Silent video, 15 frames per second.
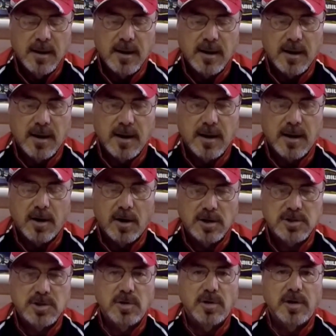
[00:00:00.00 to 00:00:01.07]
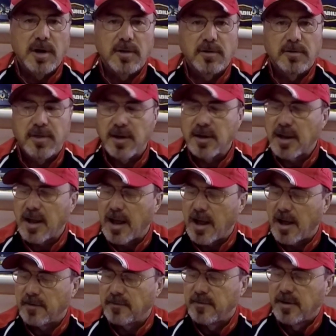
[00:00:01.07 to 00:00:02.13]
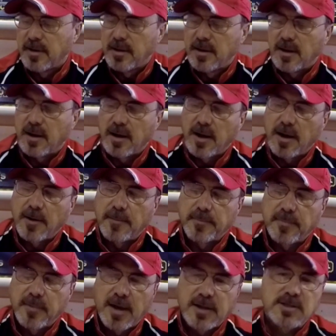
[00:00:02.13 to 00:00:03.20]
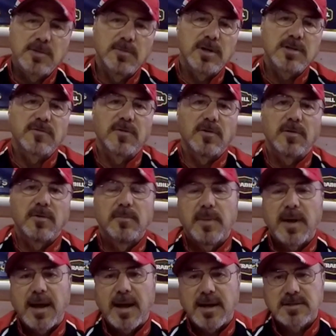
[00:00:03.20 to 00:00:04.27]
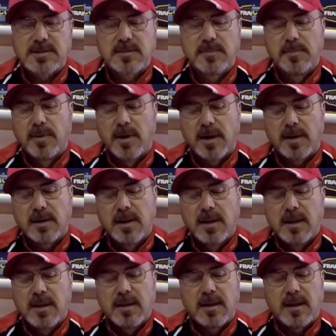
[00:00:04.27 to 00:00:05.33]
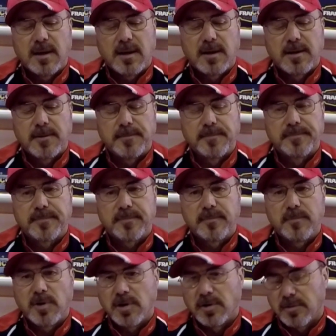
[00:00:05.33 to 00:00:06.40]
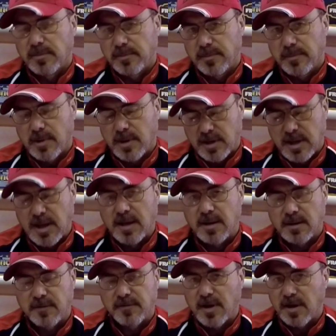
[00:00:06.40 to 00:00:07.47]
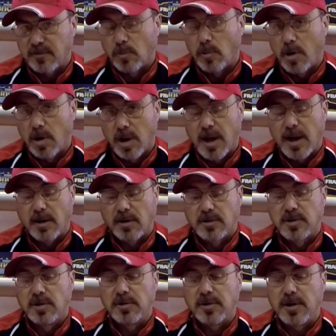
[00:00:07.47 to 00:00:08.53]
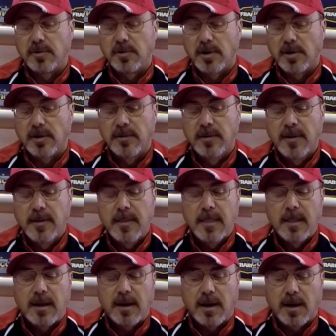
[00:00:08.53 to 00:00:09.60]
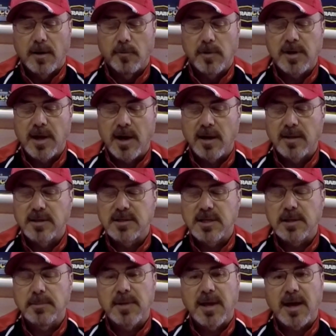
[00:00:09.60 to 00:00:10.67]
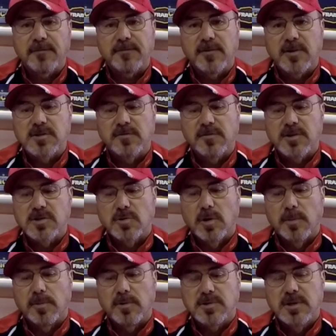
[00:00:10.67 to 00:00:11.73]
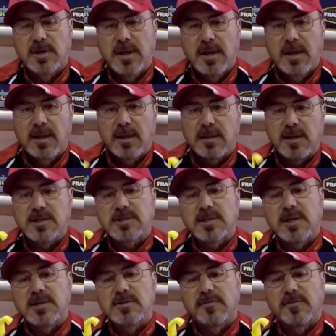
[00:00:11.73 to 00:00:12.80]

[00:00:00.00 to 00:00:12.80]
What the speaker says: Also another thing to have, not so much for bass, but when you're, again, if you have a walleye or a toothy critter, we carry the Team Catfish fish grippers. These things are